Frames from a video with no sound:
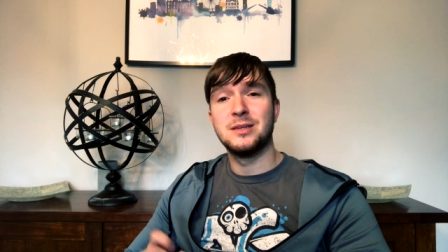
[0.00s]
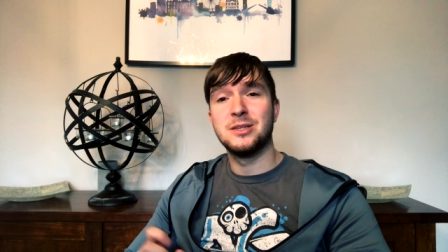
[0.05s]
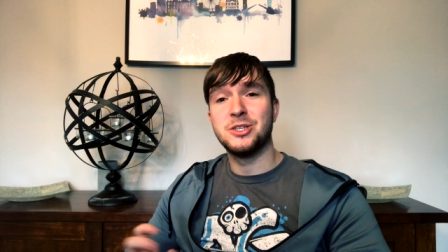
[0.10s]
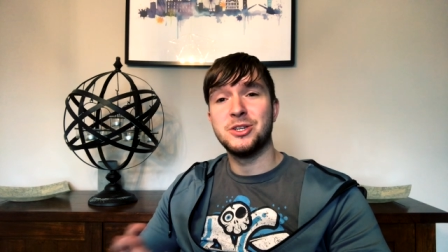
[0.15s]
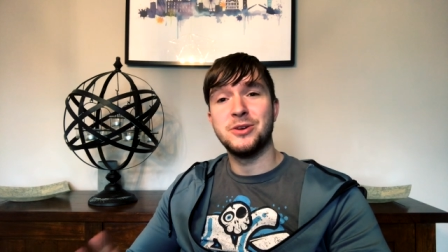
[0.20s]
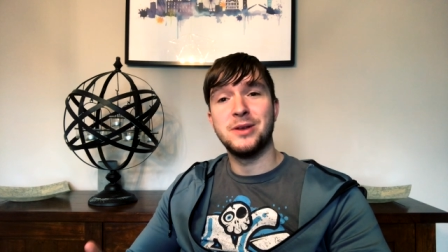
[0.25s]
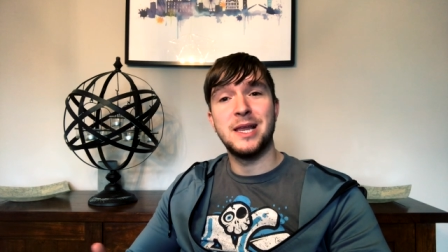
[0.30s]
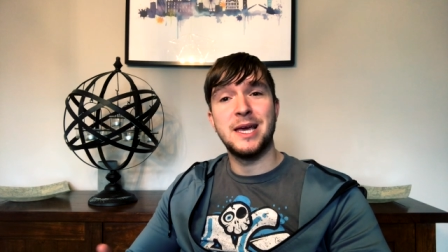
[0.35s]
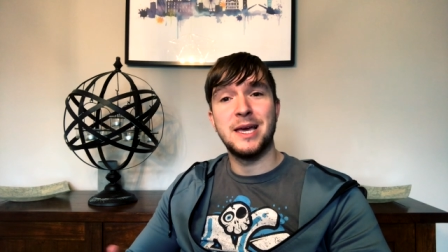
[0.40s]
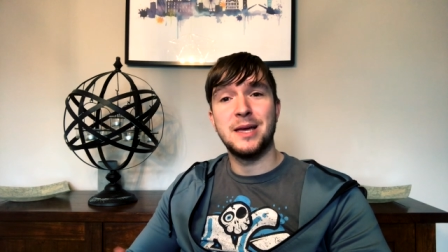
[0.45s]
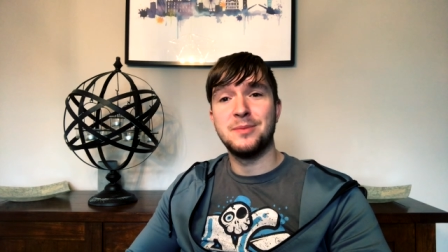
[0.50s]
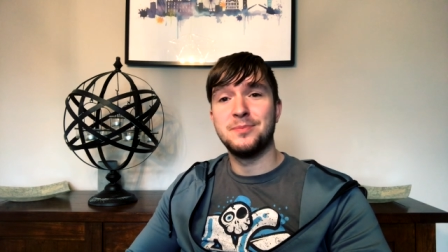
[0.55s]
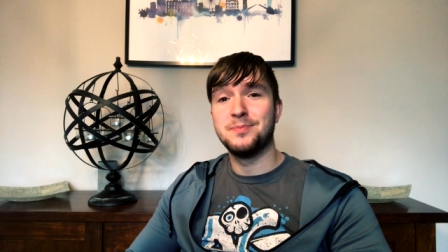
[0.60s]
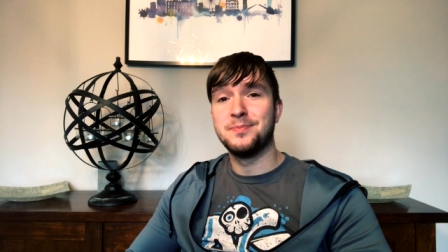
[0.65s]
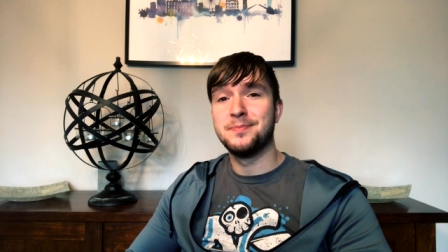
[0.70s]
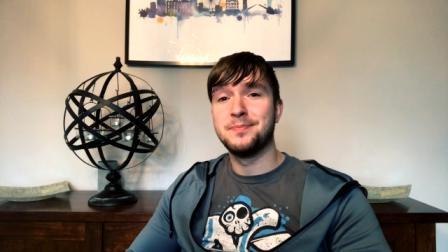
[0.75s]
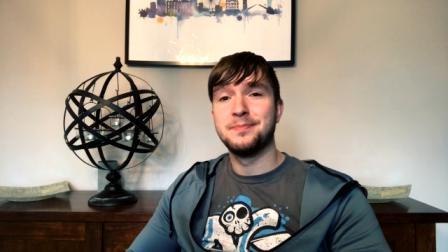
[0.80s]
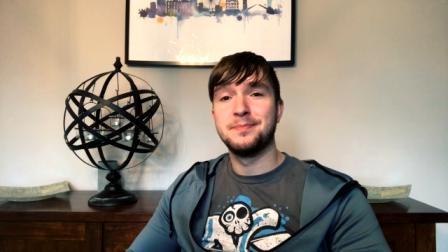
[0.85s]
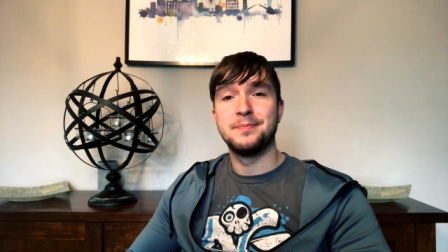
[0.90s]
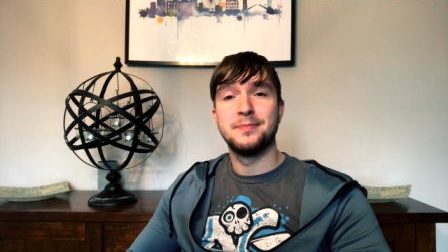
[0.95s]
Julian,
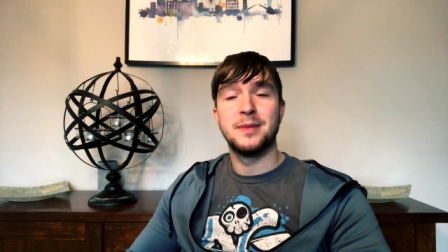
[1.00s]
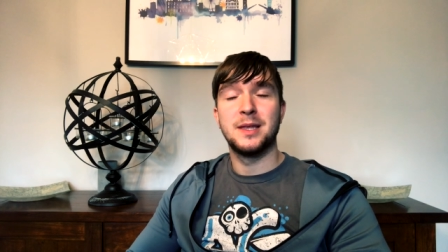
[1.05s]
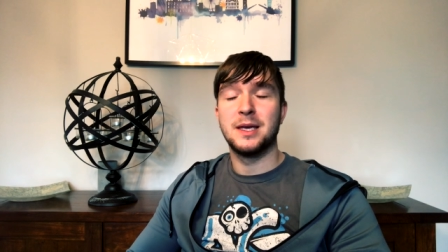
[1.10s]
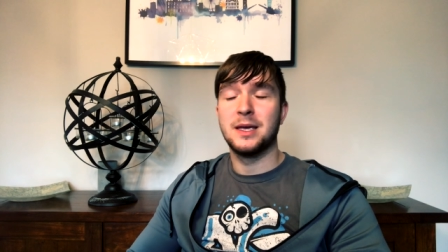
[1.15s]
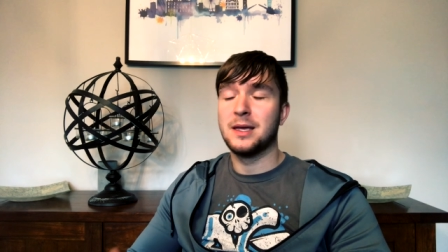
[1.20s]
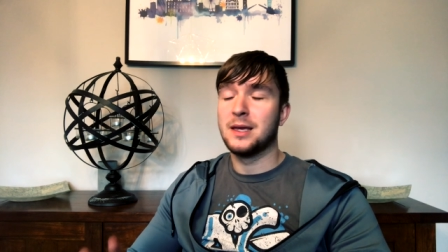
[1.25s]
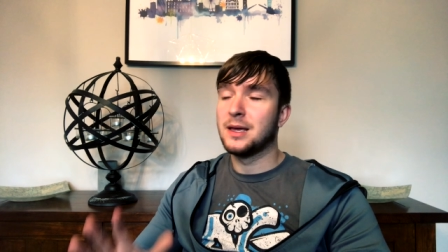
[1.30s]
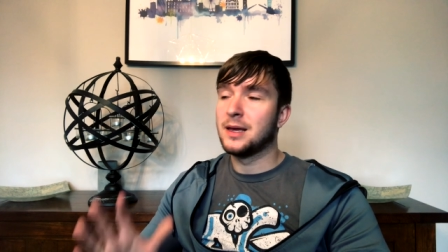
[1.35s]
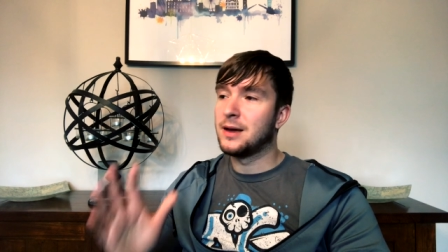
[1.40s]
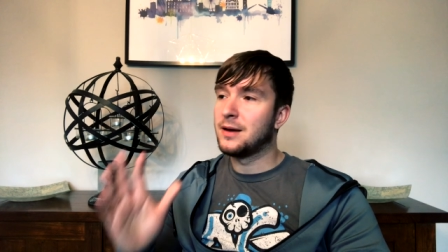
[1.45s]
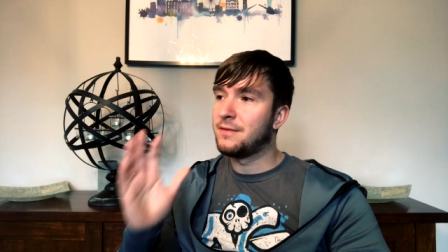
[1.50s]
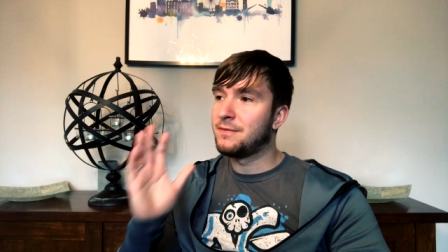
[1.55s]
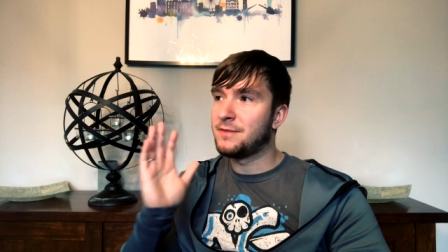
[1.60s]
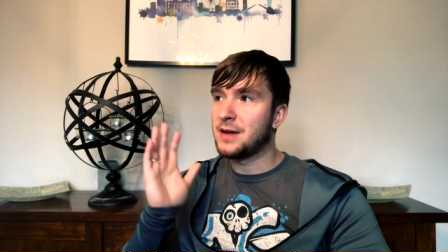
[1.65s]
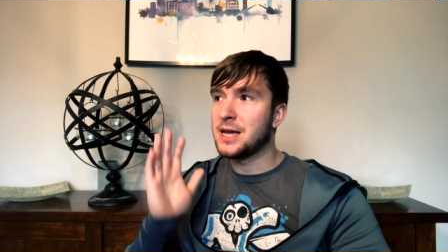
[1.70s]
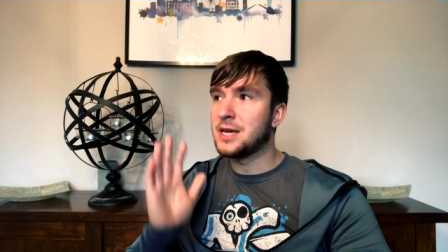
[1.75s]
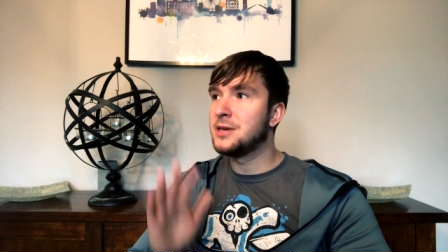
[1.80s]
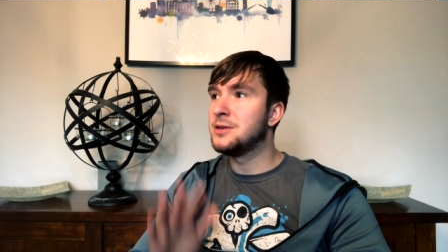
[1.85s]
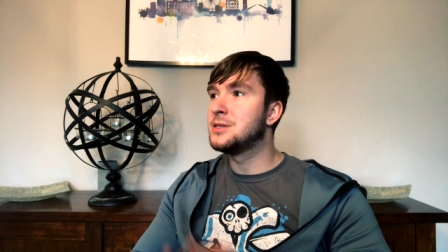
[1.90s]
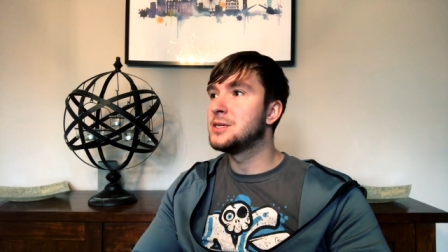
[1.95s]

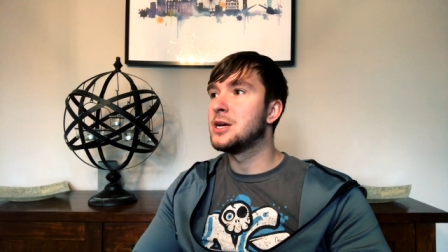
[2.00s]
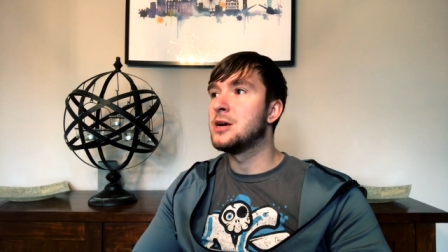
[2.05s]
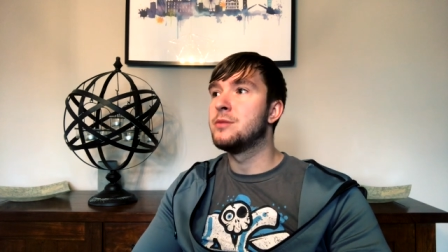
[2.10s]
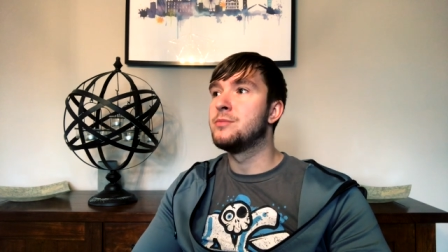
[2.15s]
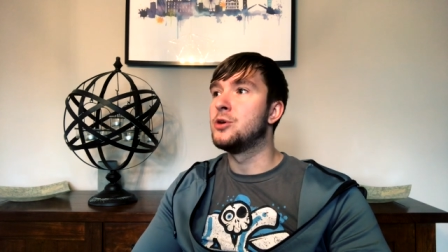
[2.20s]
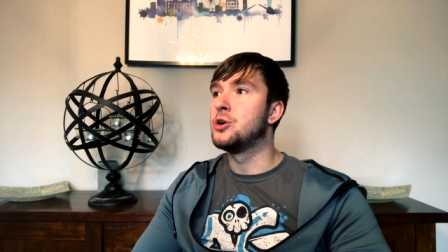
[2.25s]
Thank you so